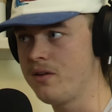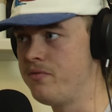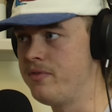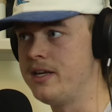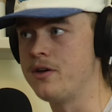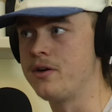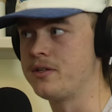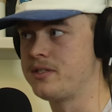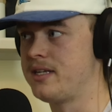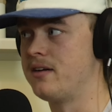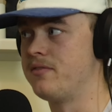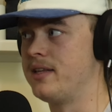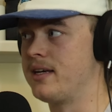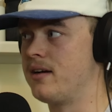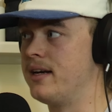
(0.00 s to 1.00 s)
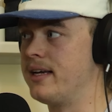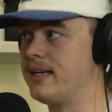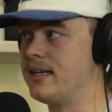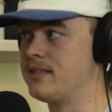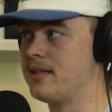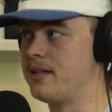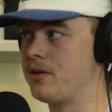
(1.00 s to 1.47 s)
video stuff that kind of
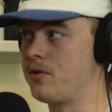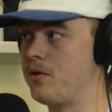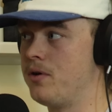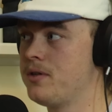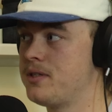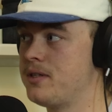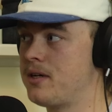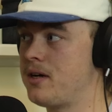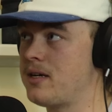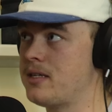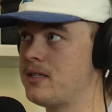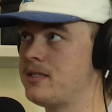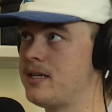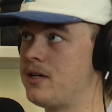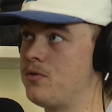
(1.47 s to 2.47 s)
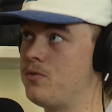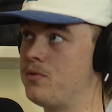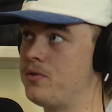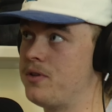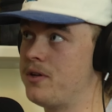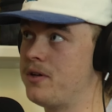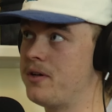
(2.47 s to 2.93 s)
gets that across and kind of sell
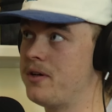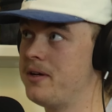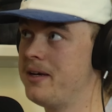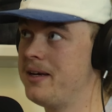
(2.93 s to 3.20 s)
the